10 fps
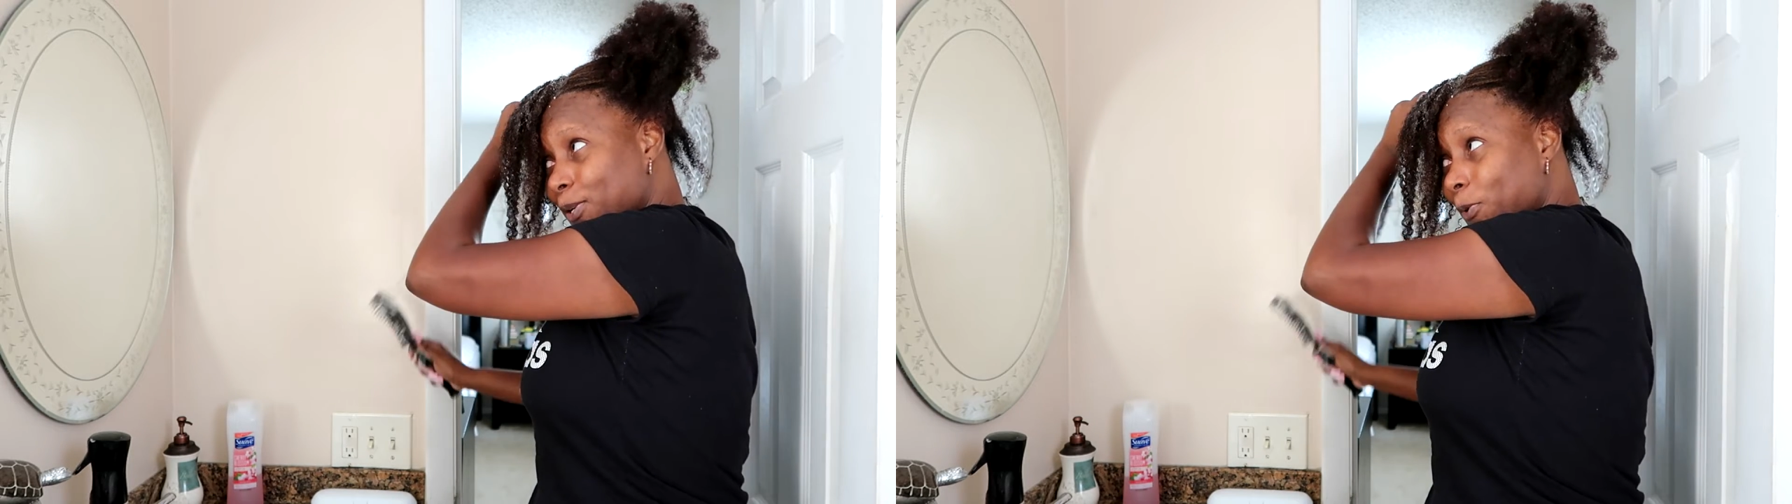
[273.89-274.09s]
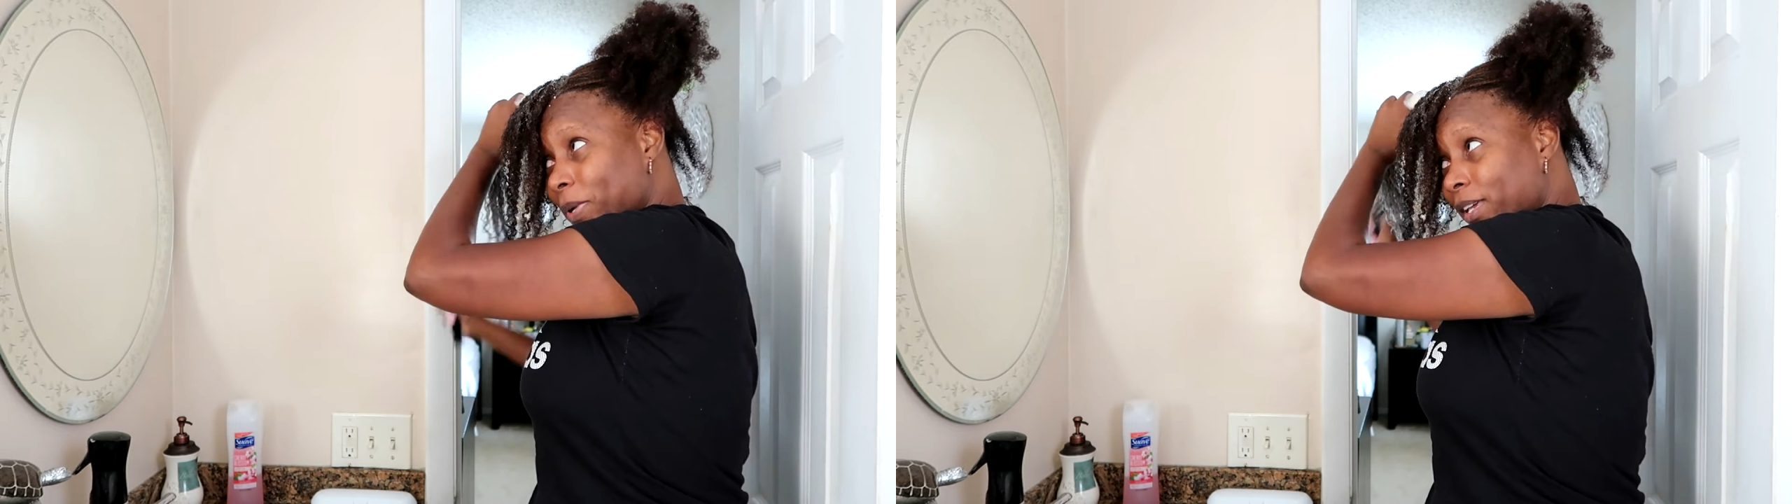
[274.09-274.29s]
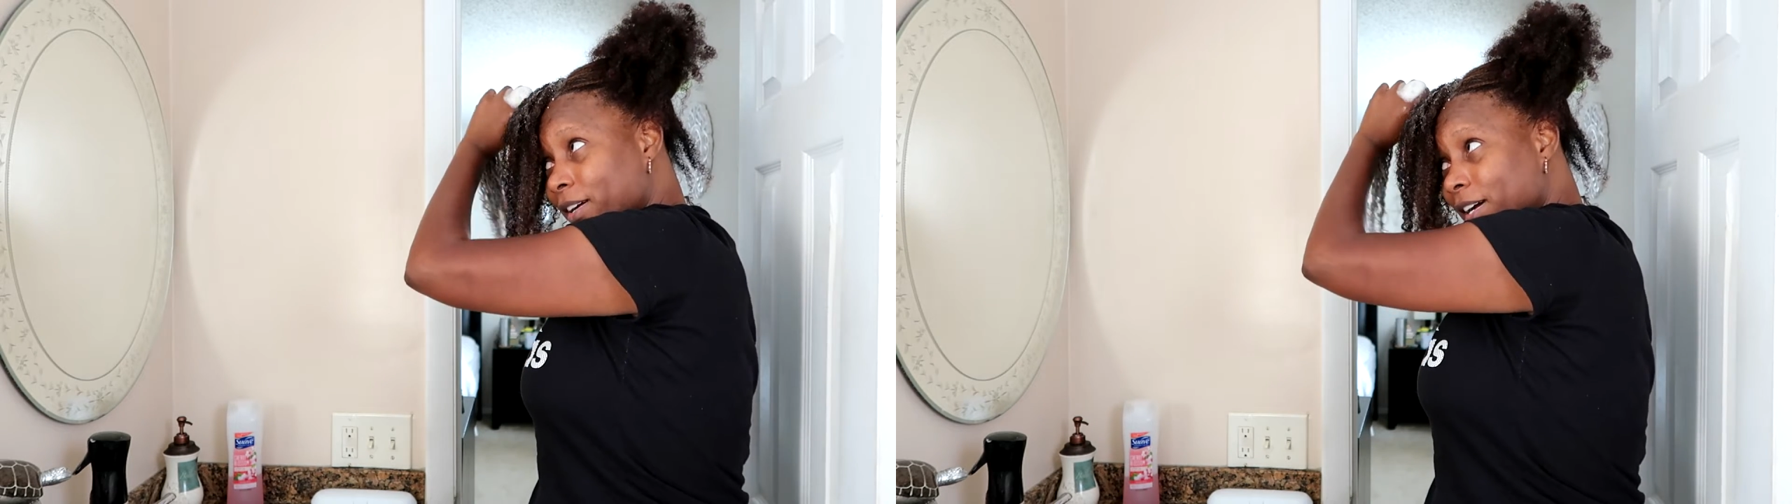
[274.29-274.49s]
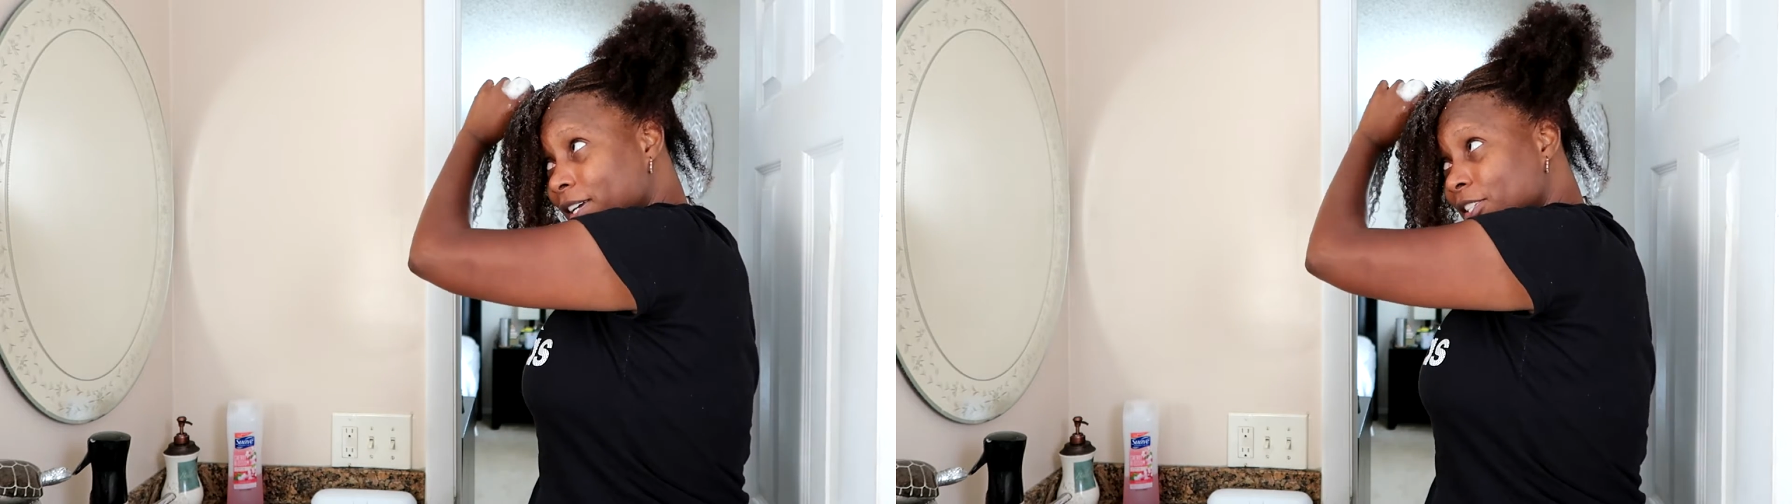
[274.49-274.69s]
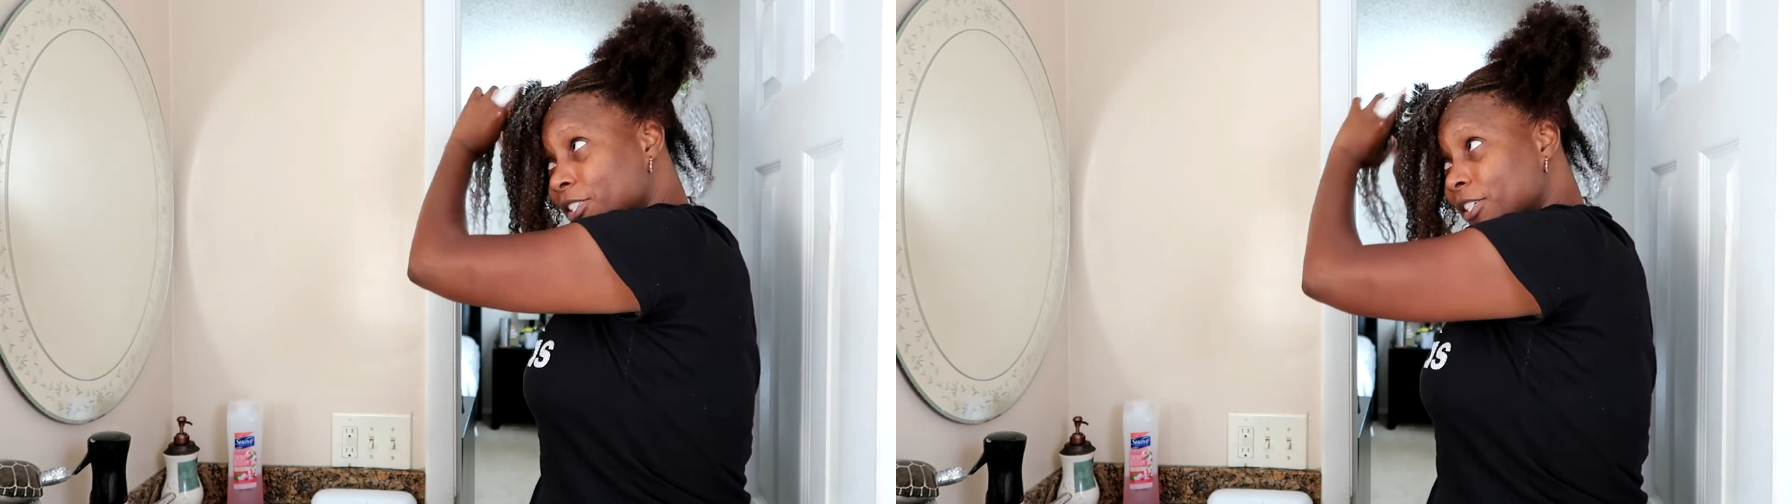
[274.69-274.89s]
Oh my
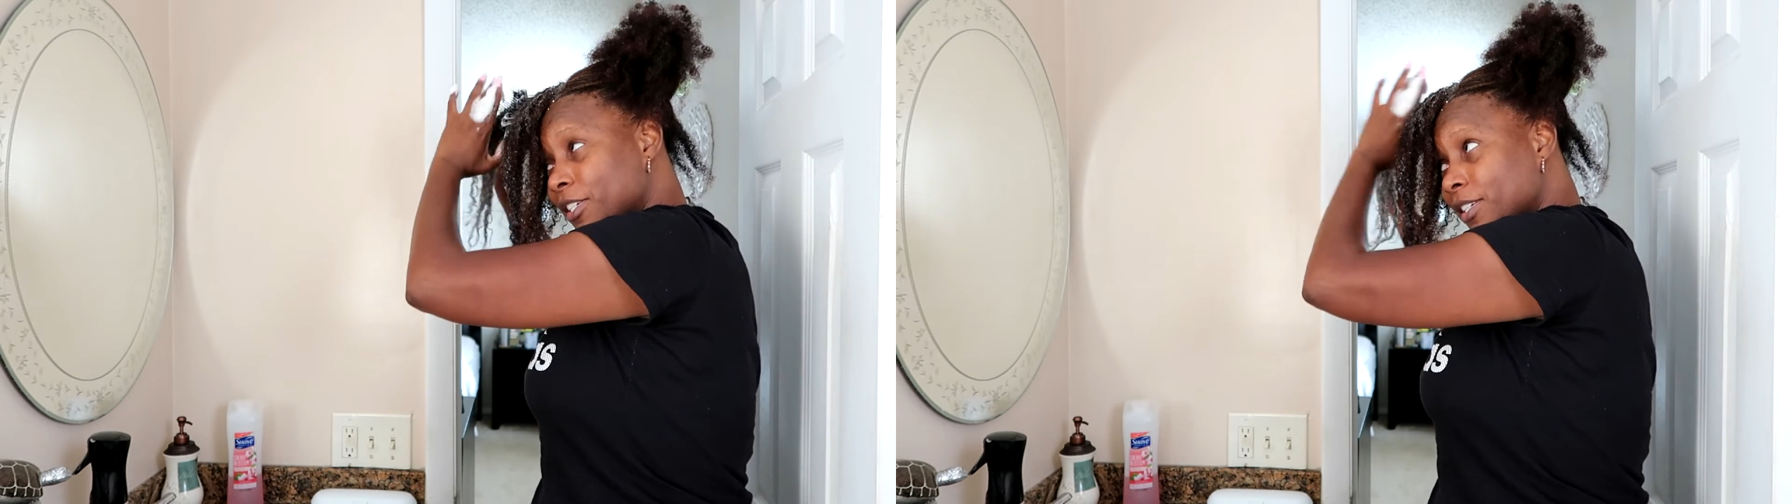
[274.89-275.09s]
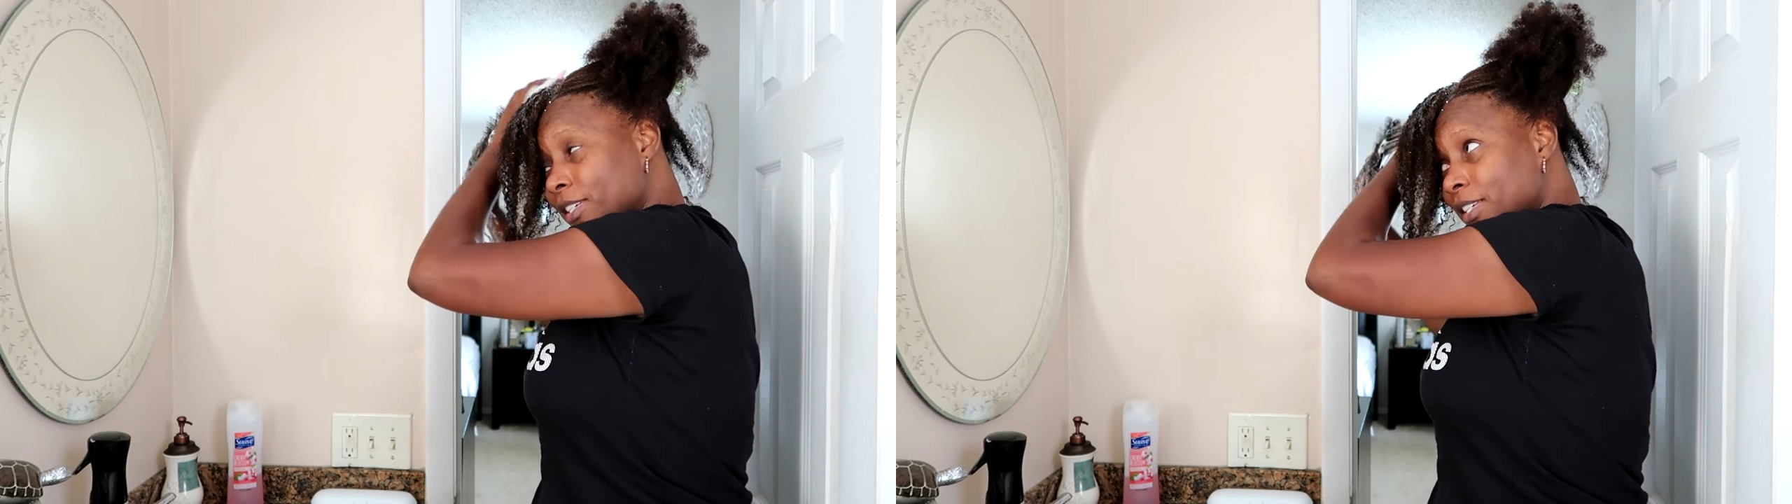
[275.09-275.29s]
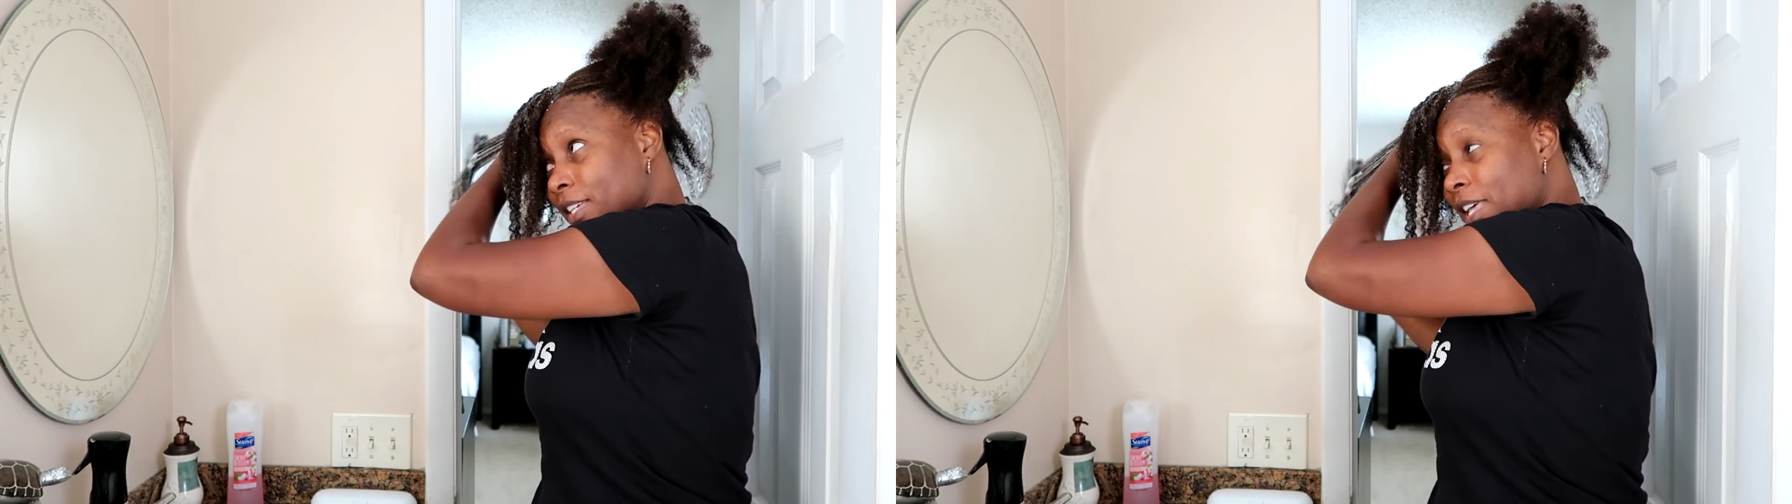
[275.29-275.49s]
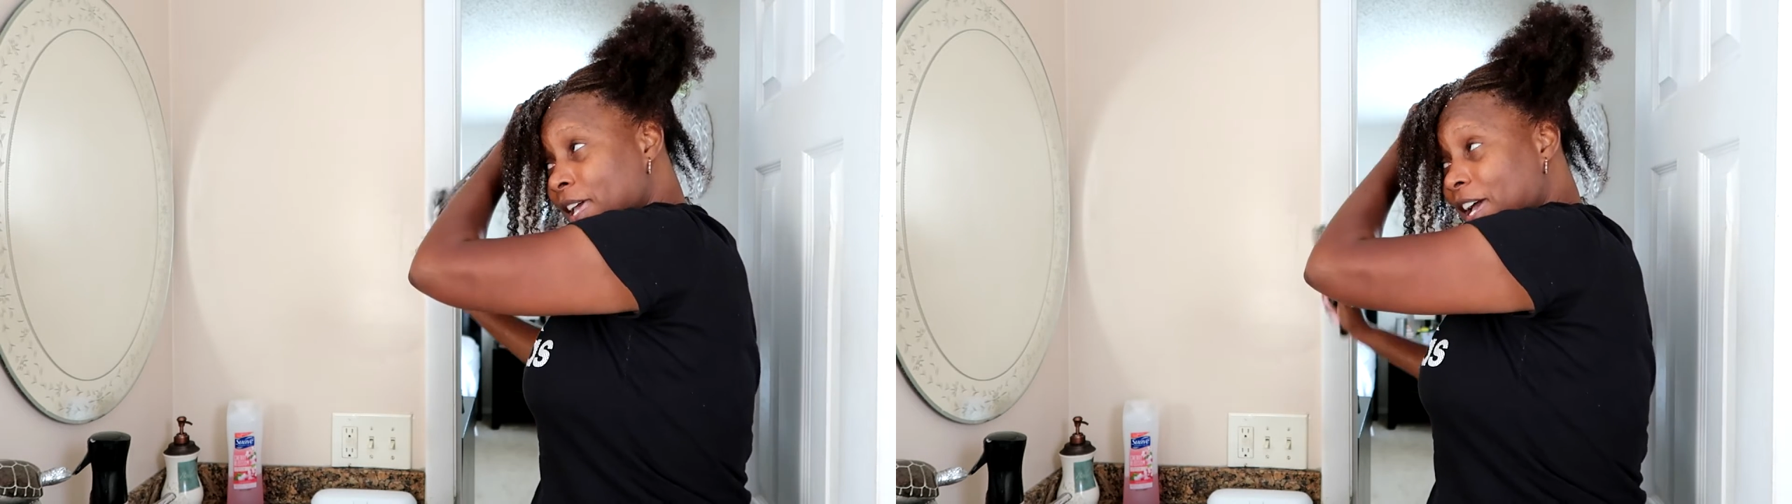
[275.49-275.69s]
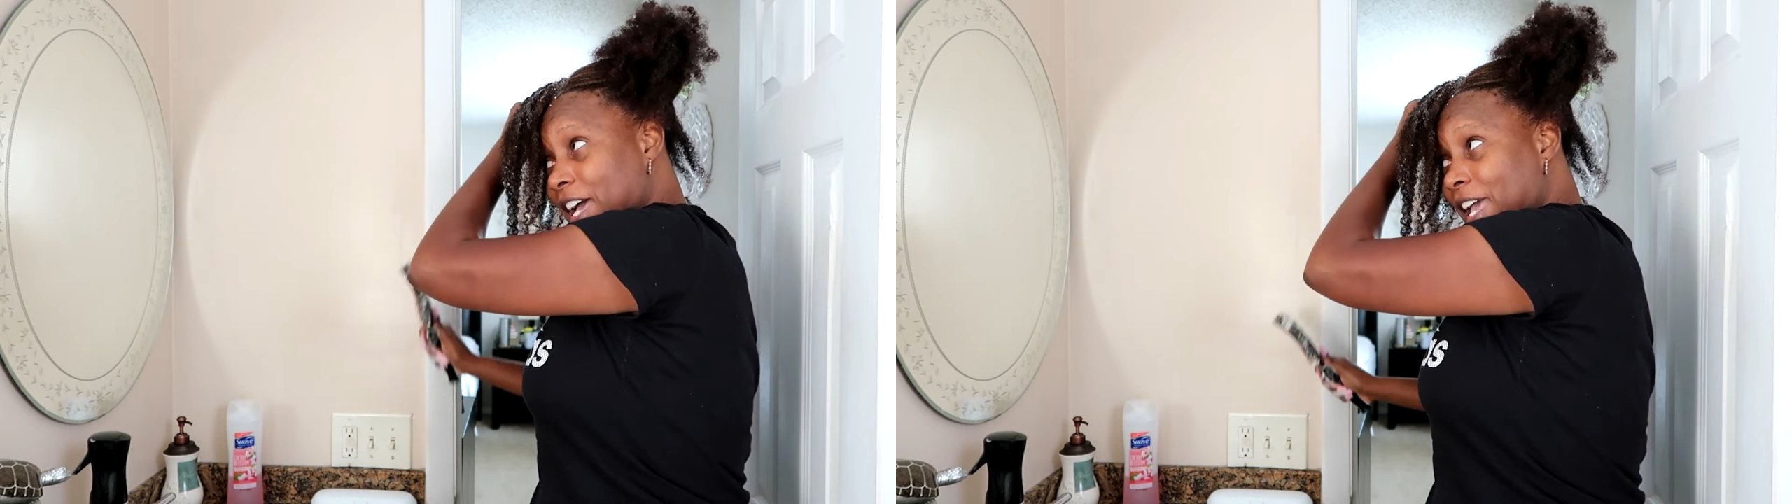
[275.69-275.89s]
gosh,
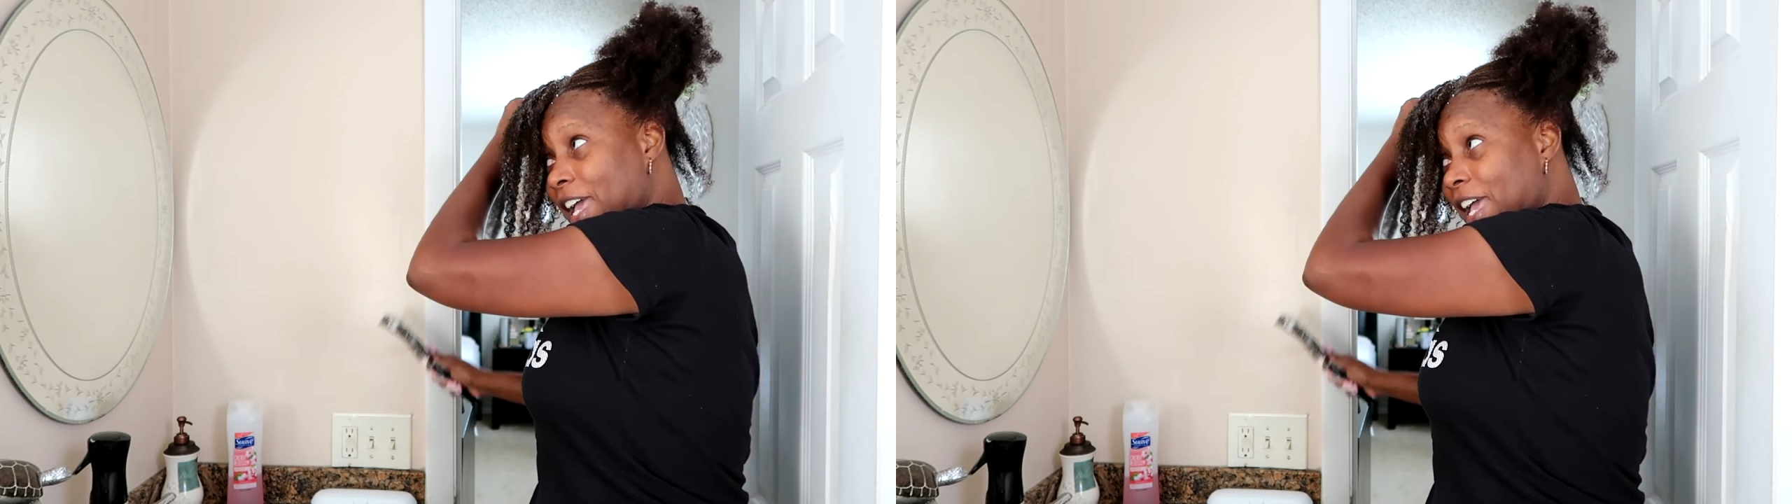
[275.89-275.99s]
I